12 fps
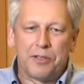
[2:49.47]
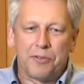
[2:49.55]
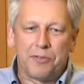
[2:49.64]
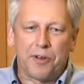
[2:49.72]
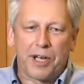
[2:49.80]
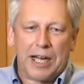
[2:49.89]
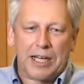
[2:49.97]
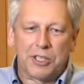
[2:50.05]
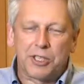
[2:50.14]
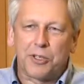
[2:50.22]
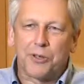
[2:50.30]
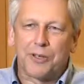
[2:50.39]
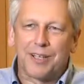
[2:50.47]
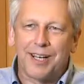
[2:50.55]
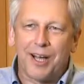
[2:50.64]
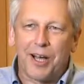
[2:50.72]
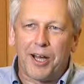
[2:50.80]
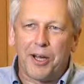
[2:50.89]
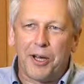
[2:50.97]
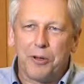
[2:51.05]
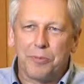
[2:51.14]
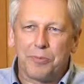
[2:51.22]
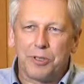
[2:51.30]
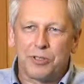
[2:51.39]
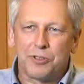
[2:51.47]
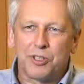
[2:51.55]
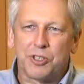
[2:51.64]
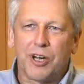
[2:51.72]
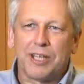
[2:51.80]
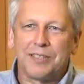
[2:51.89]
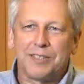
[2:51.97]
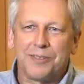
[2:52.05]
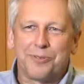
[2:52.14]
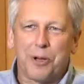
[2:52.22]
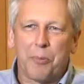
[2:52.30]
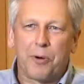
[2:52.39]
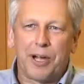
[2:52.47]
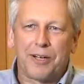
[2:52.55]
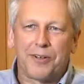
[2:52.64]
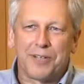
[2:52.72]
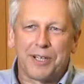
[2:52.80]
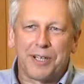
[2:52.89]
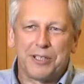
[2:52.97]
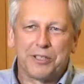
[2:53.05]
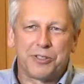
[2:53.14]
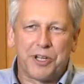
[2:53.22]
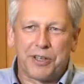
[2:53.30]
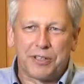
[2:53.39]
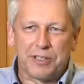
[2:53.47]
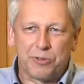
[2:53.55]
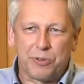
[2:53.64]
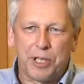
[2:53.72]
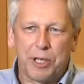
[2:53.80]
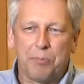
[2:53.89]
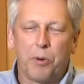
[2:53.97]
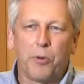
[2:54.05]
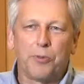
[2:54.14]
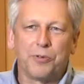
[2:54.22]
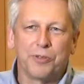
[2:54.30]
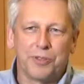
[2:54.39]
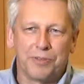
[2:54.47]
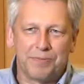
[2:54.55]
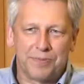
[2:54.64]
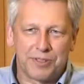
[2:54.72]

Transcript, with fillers: the financial um, constraints that we operate on in industry, I think is really important to,